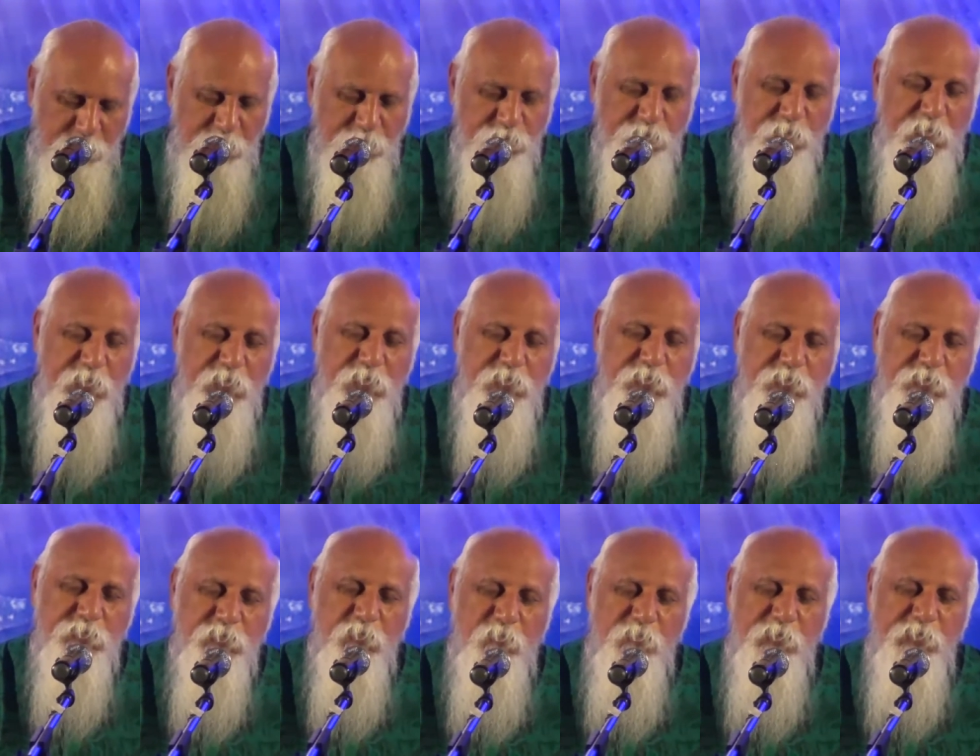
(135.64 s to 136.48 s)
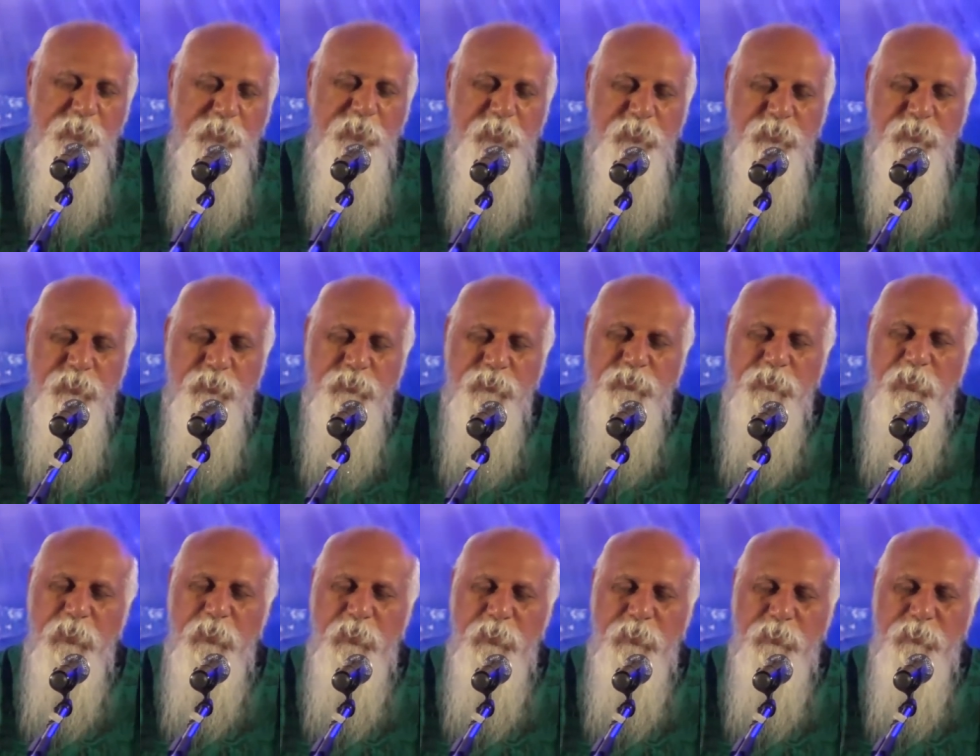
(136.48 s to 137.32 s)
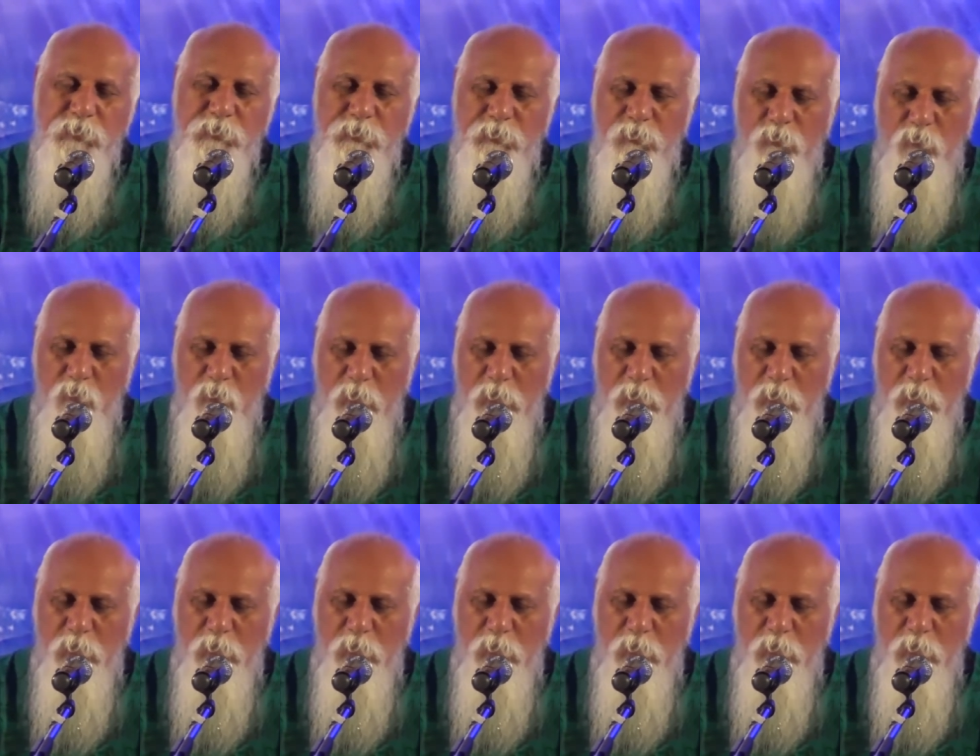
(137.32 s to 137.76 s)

The science of meditation says